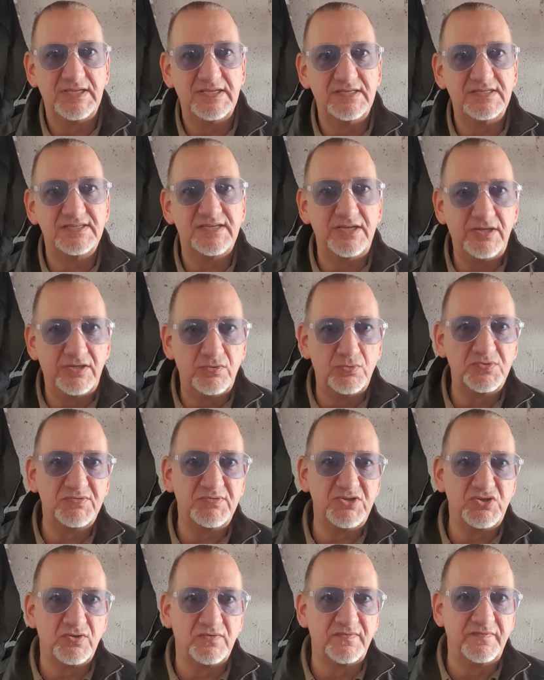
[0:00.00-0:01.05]
so you can all
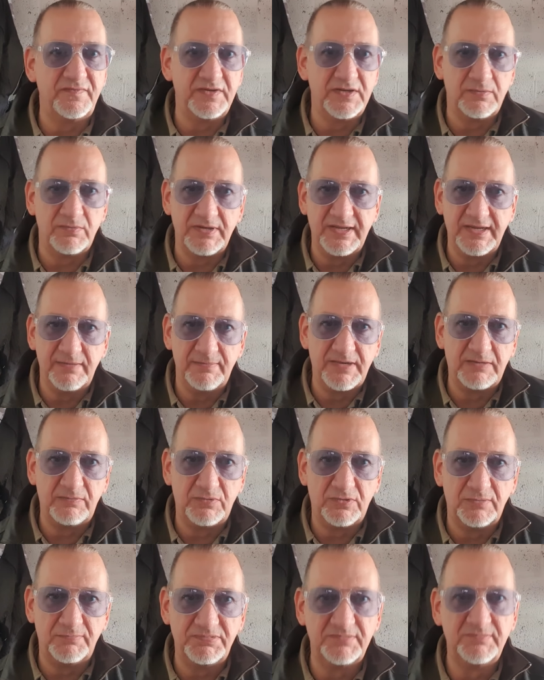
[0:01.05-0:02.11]
switch off if you don't want to hear about
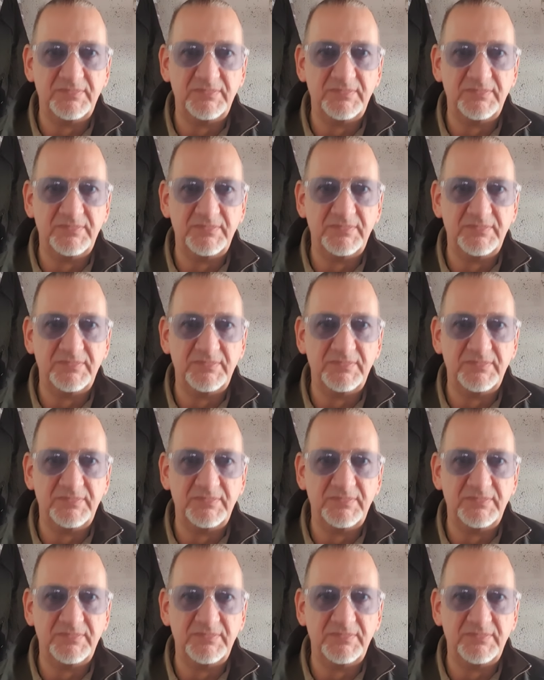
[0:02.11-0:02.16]
Rob.